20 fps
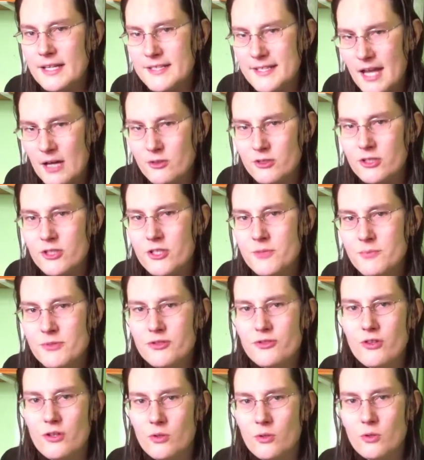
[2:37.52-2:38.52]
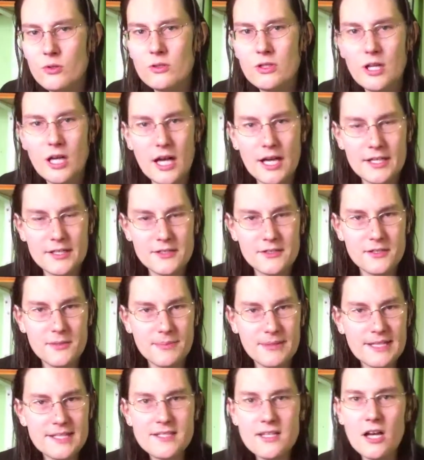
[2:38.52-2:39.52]
that he's out on his patrol and
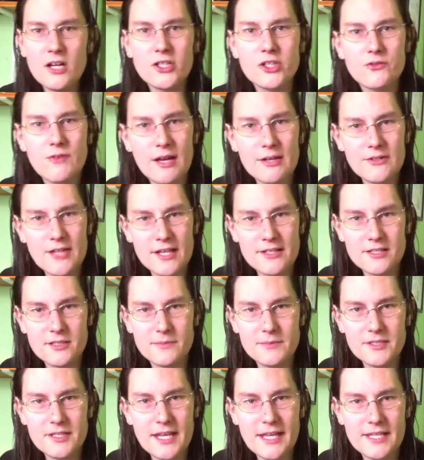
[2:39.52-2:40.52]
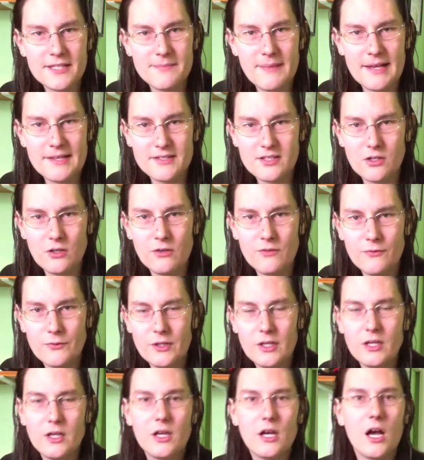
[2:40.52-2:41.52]
the police aren't around asking him to take his mask off,
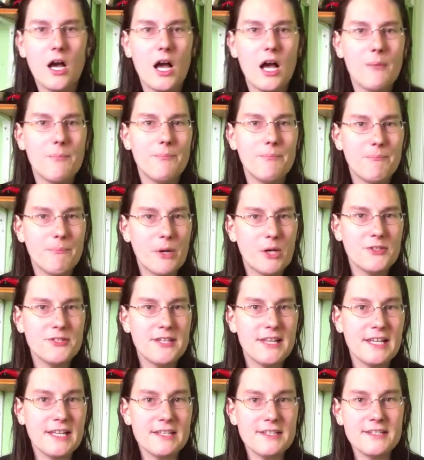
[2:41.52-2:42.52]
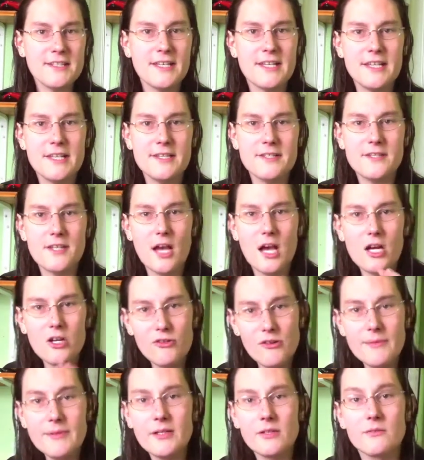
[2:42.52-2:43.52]
but he sees a
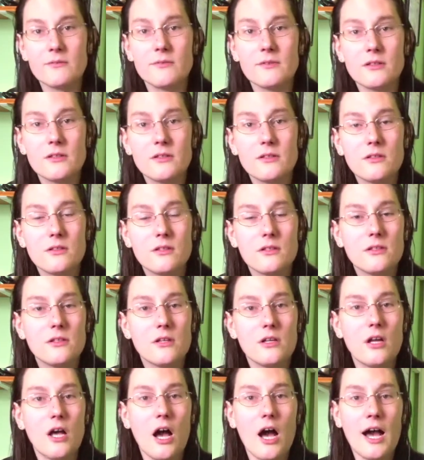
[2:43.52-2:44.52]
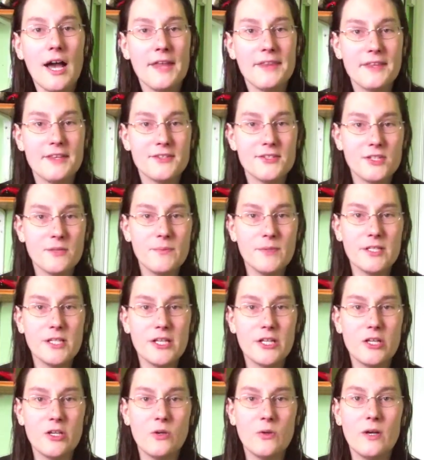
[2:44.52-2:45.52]
criminal. Either someone
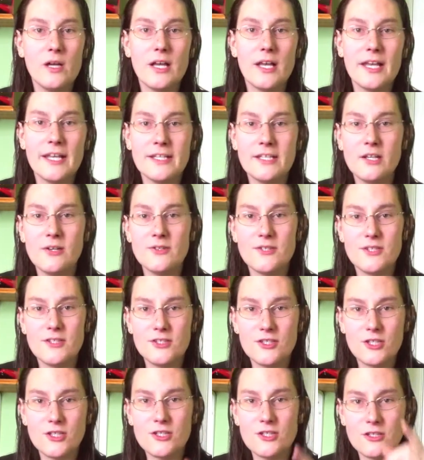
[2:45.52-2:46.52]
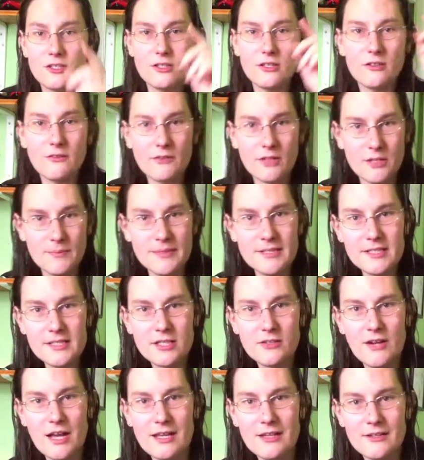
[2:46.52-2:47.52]
who he knows has just
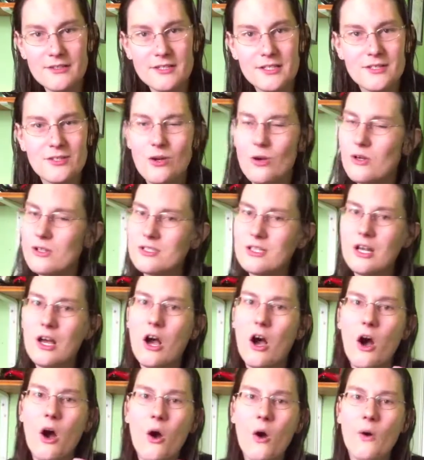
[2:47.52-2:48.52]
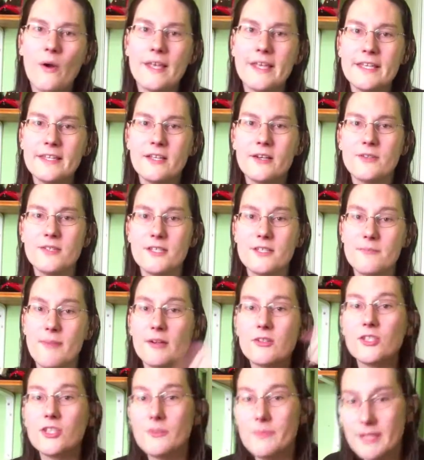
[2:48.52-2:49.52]
committed a crime because he saw it, or he knows is
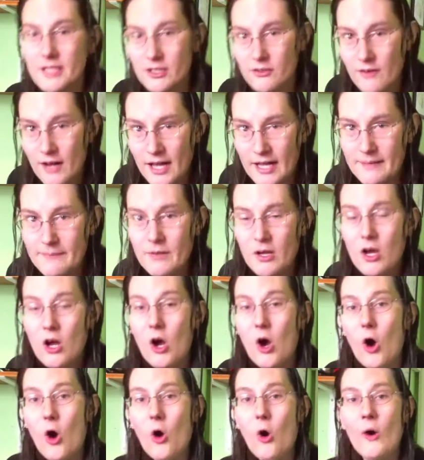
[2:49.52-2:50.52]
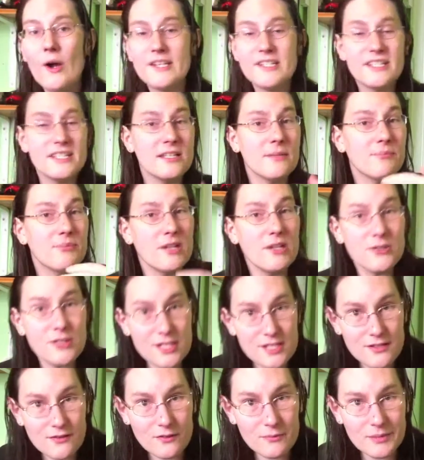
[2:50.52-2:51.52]
about to commit a crime, or is in the
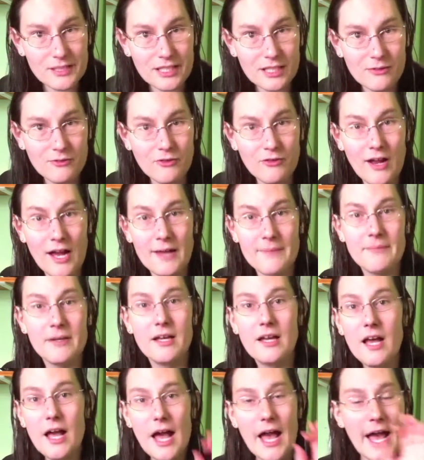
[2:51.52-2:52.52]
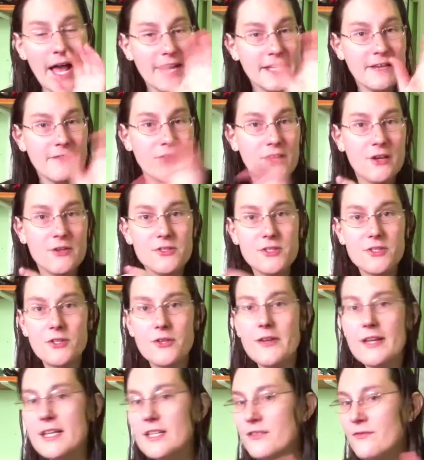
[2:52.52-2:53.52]
process of committing a crime. Any of those
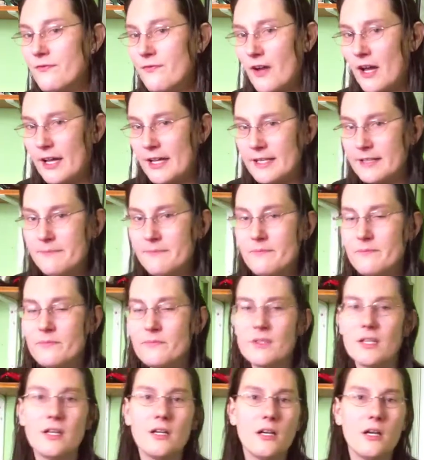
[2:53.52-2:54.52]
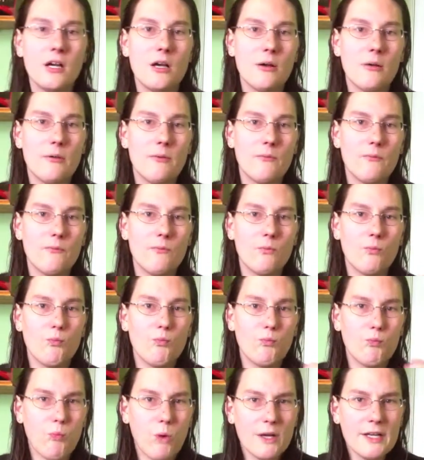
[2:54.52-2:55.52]
three is fine.
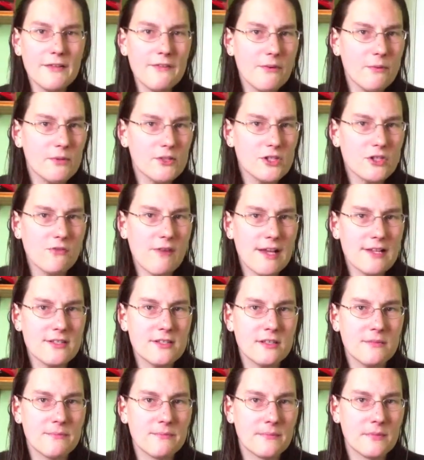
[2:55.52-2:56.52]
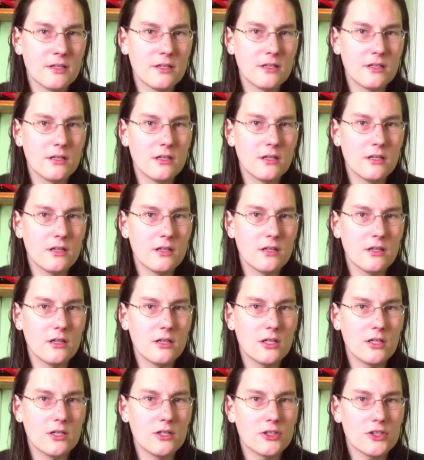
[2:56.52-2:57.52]
What if he wants to arrest them?
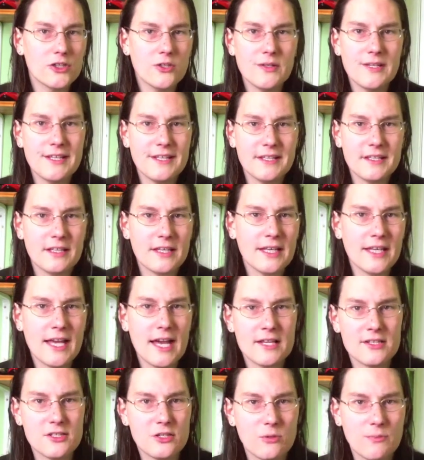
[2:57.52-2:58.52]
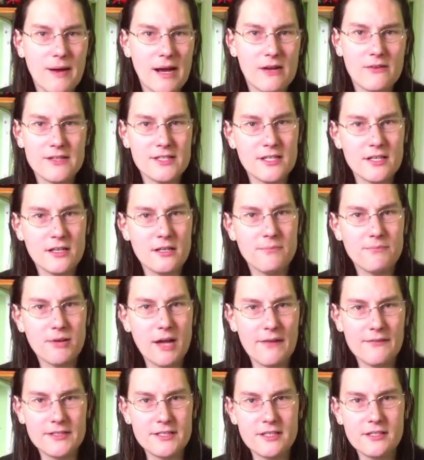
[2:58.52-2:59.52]
Surely he has no power, he's a
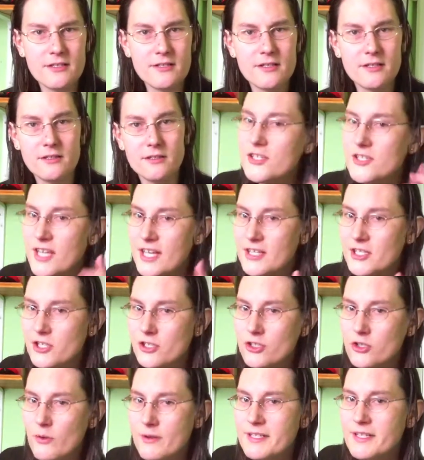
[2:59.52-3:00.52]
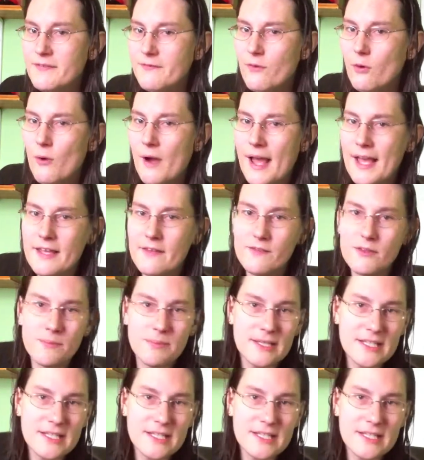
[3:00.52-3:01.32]
private citizen. Section 24A of the